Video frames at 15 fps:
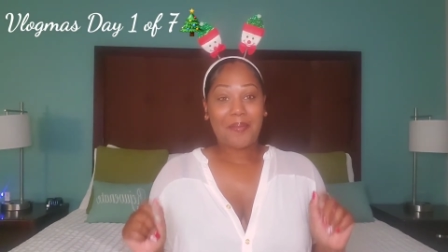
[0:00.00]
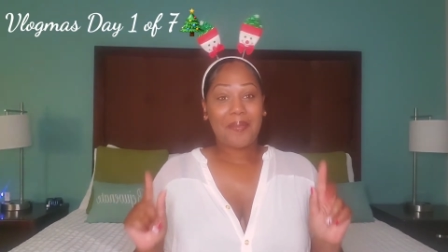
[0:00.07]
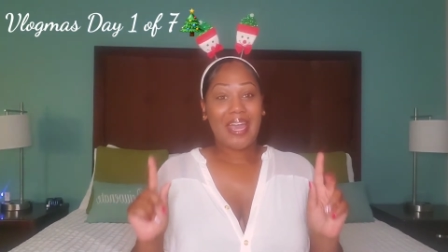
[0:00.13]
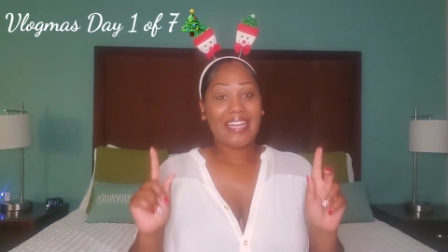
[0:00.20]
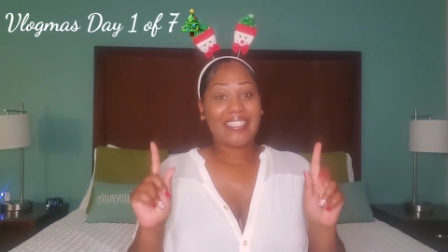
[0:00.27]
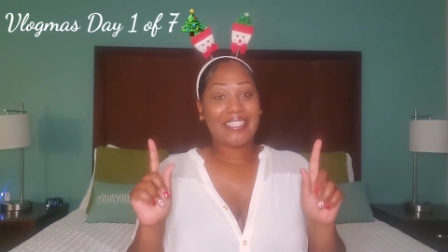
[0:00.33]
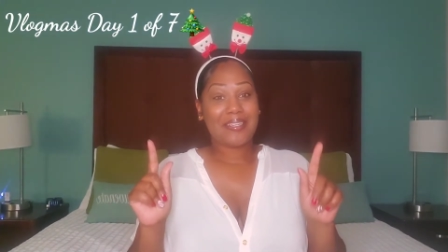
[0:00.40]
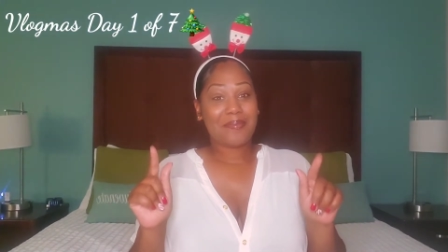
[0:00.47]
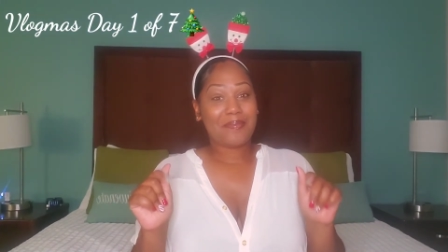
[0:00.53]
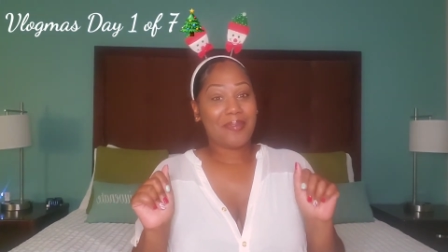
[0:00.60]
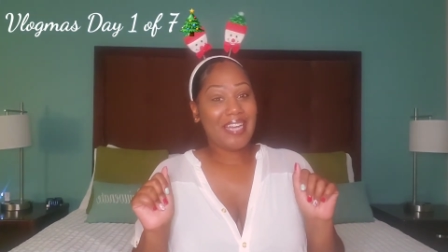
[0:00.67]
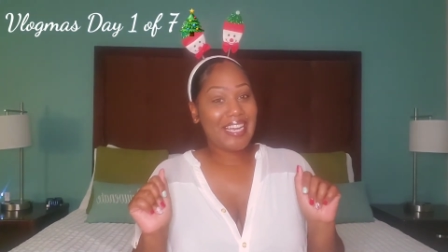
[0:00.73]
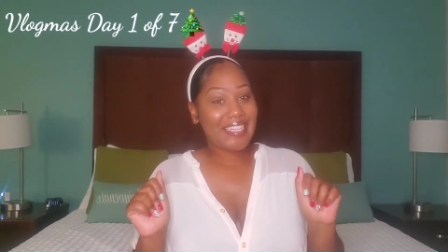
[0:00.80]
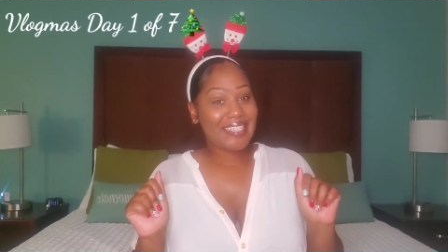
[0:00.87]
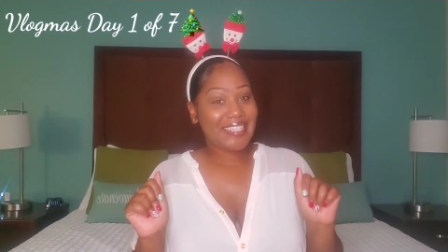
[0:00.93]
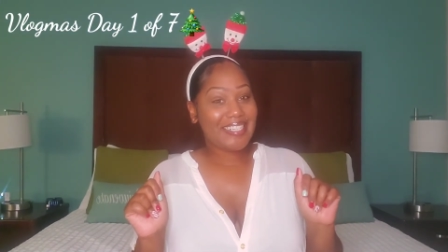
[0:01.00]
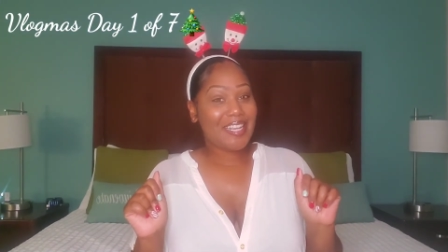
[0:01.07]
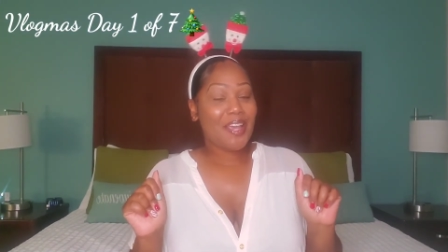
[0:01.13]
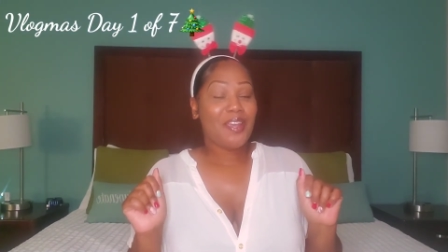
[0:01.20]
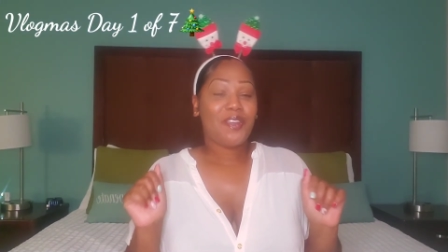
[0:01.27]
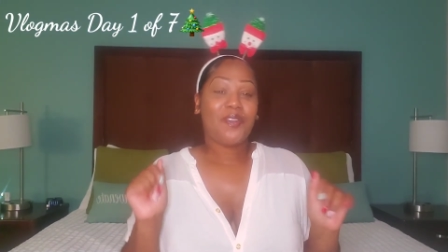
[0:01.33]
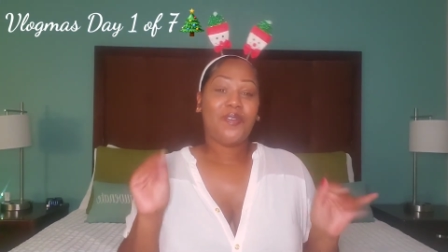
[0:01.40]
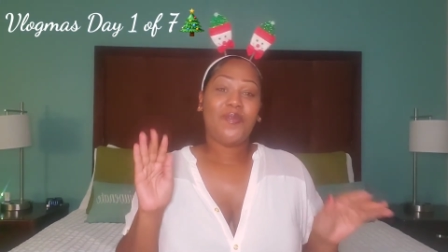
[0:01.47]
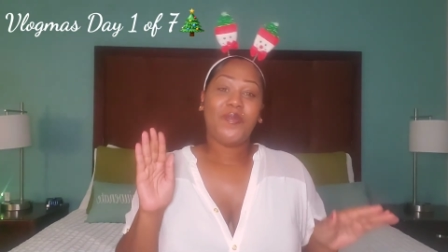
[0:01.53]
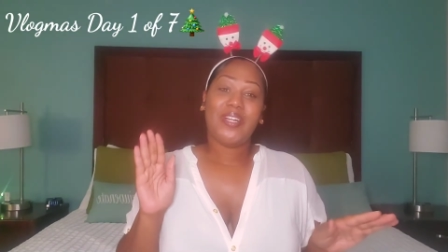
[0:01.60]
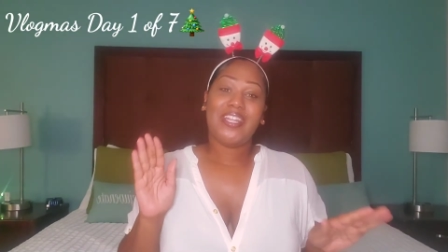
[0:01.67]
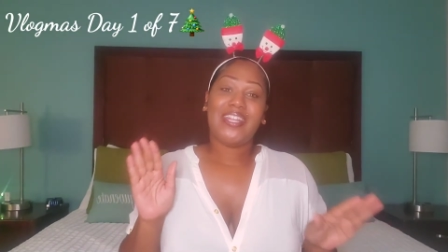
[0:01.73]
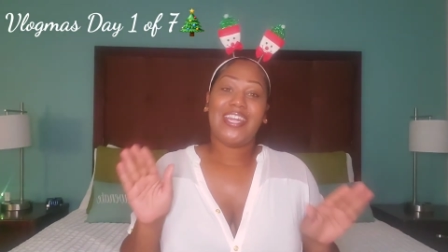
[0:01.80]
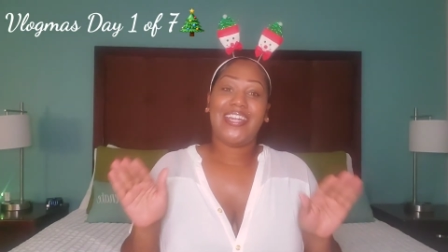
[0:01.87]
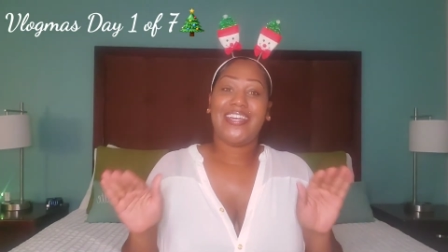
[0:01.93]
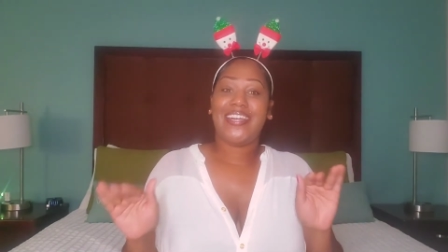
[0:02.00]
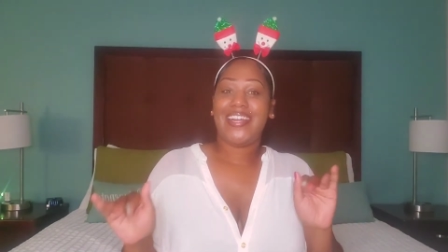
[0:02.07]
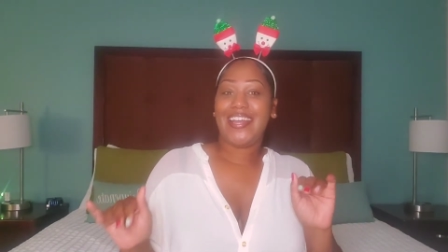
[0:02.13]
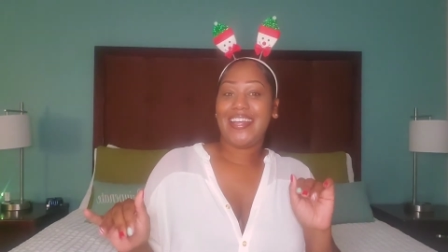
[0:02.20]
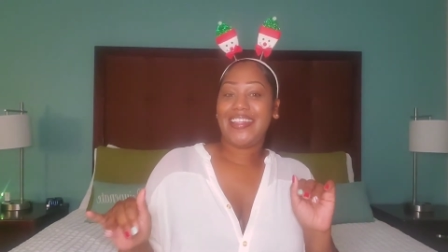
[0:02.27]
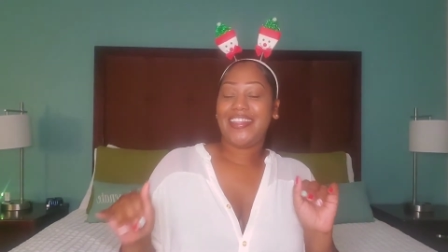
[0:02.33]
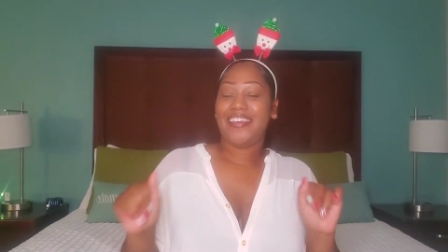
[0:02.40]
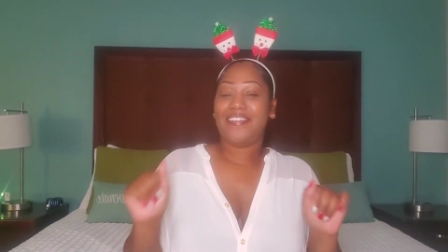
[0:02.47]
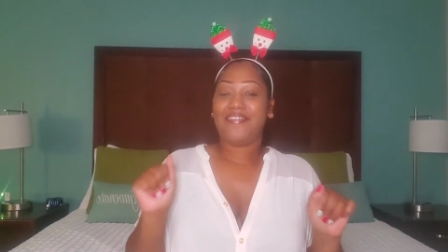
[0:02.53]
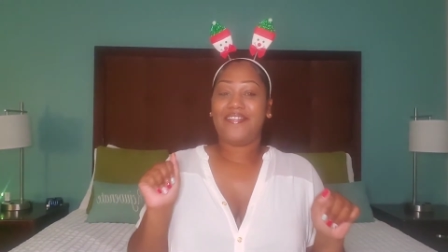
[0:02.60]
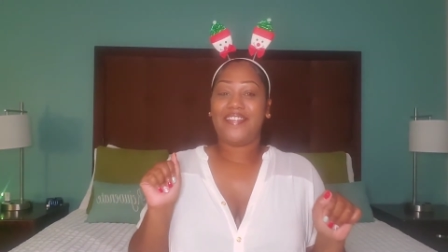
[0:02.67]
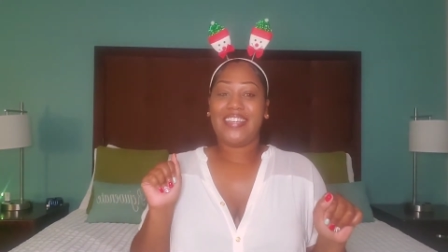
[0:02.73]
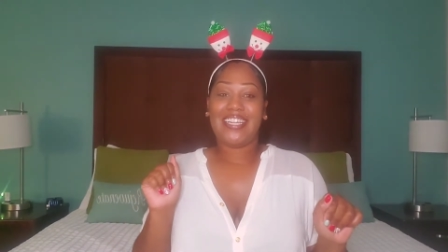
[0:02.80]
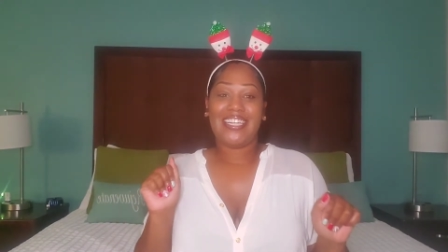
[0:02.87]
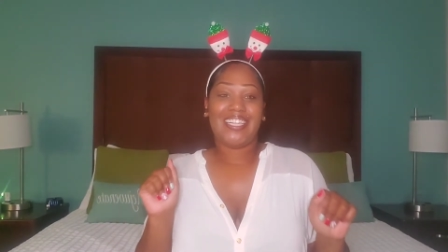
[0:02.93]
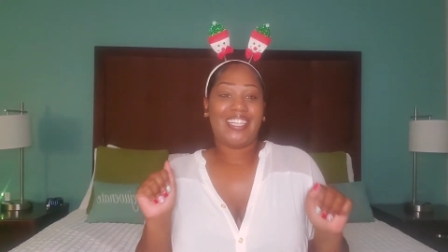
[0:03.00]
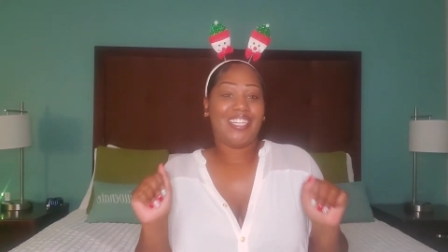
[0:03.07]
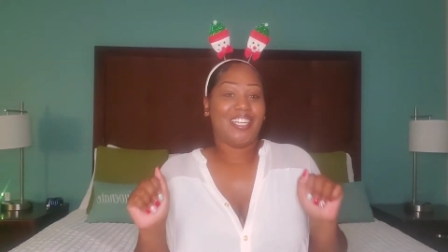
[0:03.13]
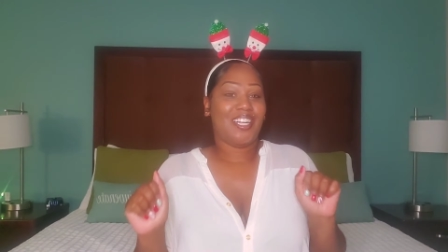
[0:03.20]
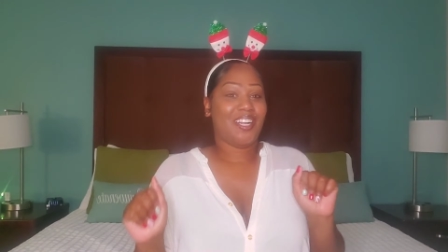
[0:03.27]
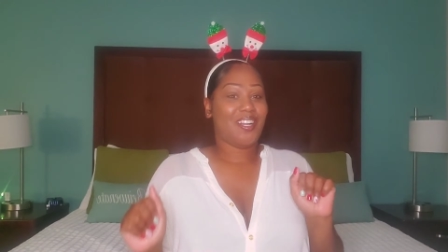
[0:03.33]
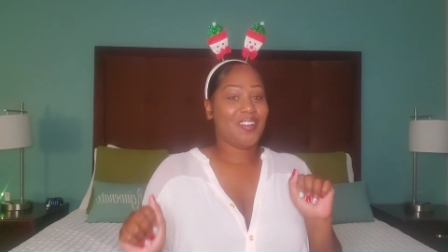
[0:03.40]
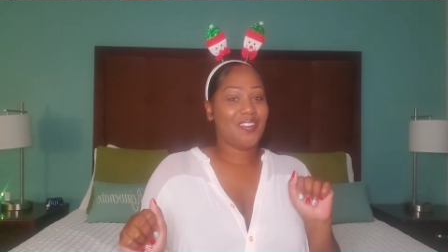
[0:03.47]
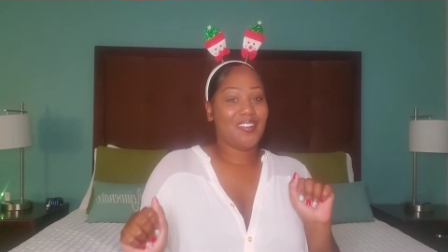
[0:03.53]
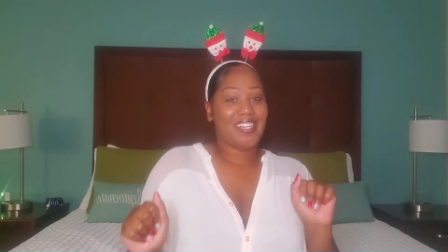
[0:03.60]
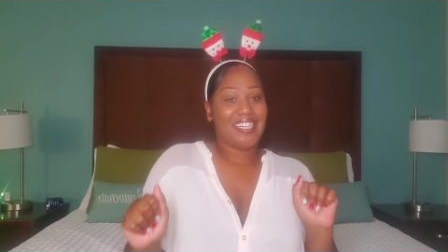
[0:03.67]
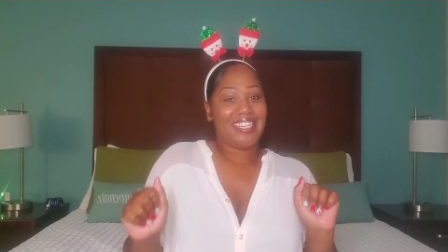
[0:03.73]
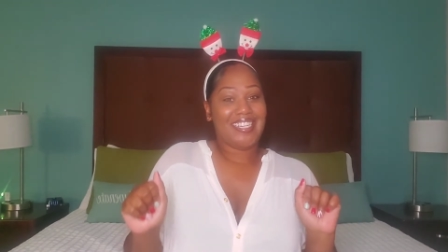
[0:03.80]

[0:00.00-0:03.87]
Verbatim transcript: Back to bless you with another video.